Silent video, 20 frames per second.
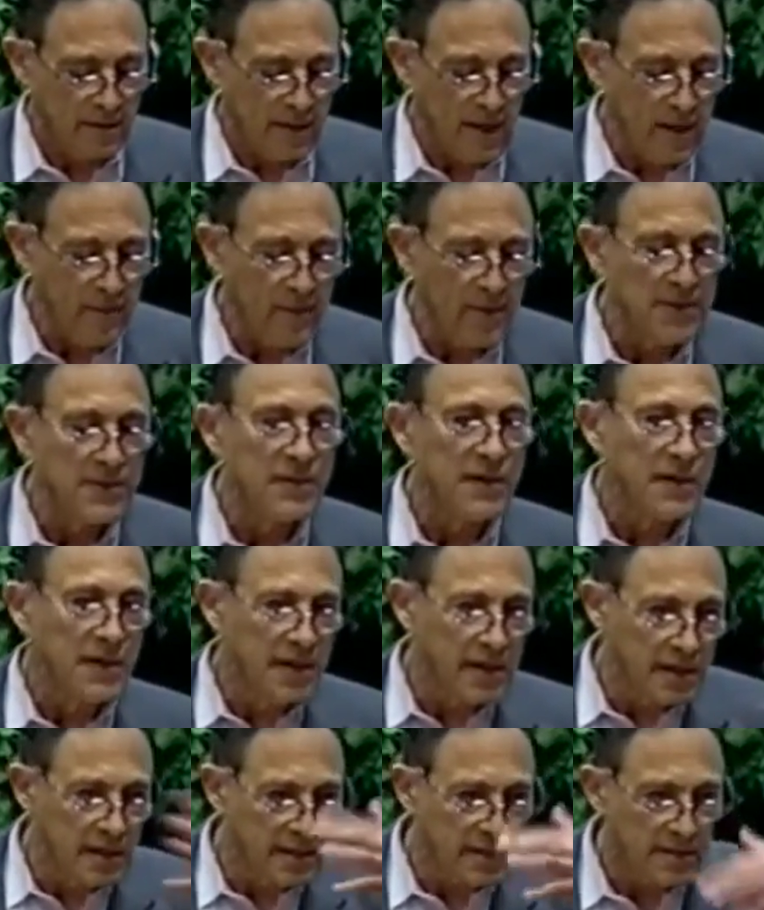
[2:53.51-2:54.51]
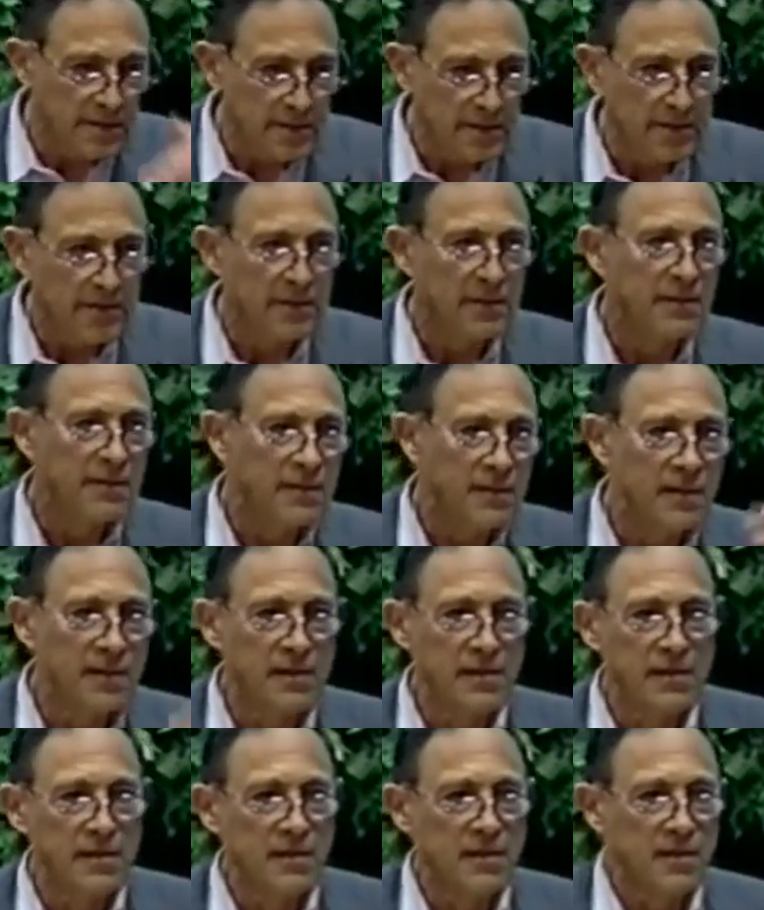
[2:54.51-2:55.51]
Emerson and his
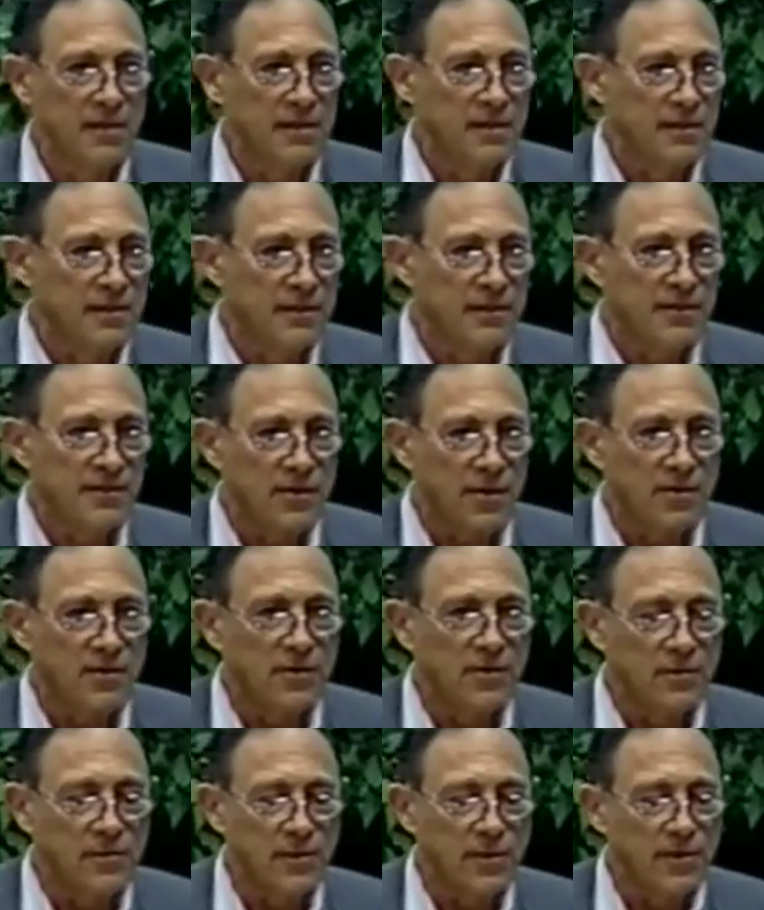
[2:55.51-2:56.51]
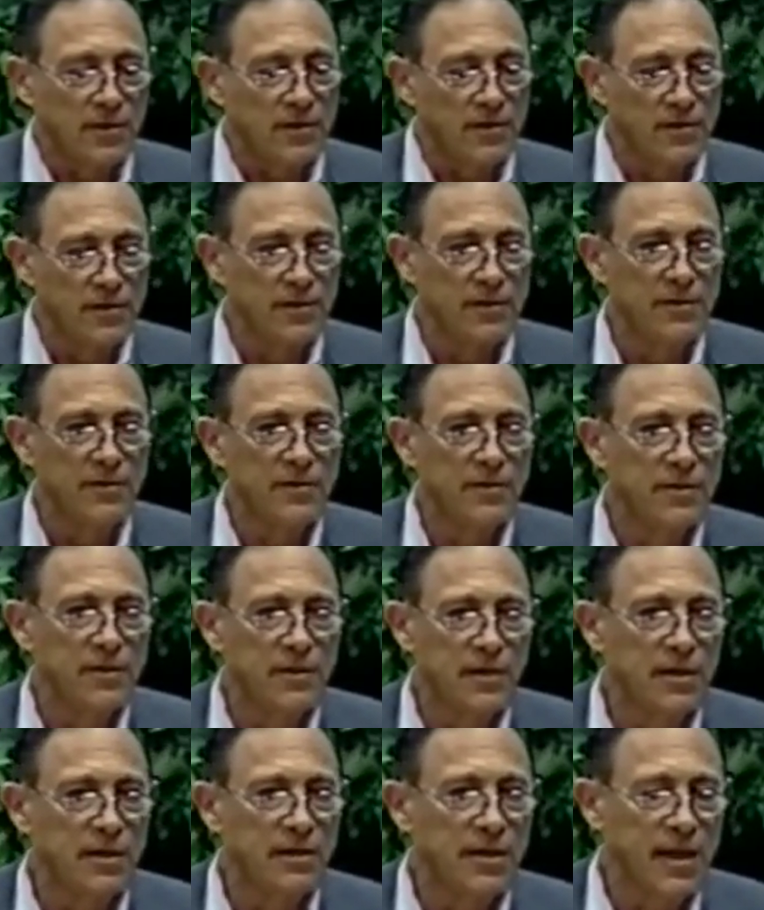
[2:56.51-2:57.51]
circle were
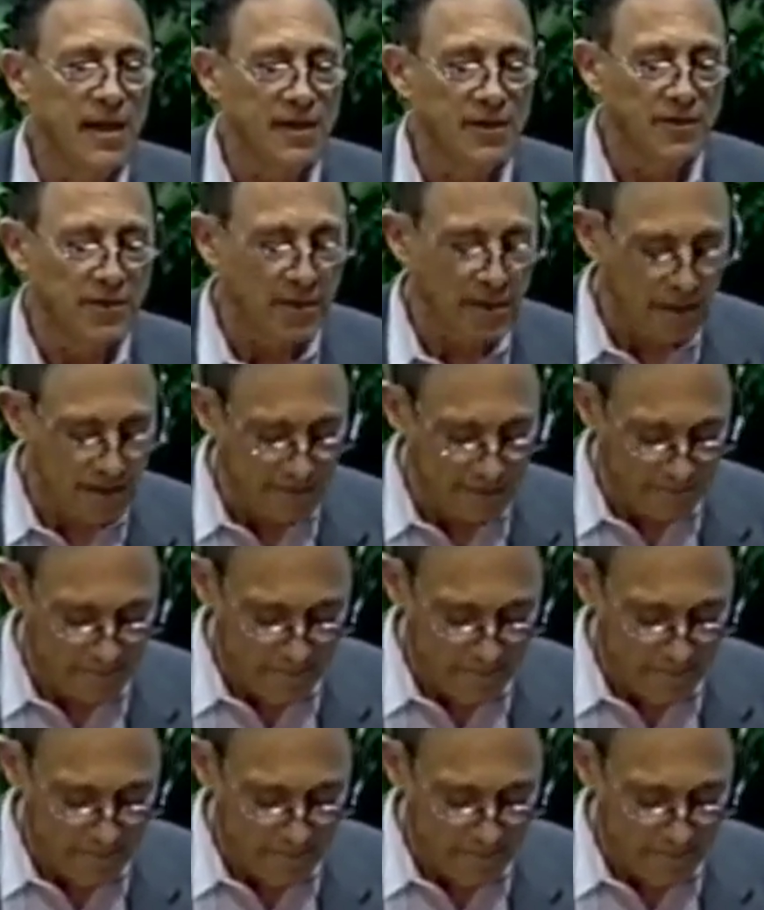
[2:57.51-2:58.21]
engaged in.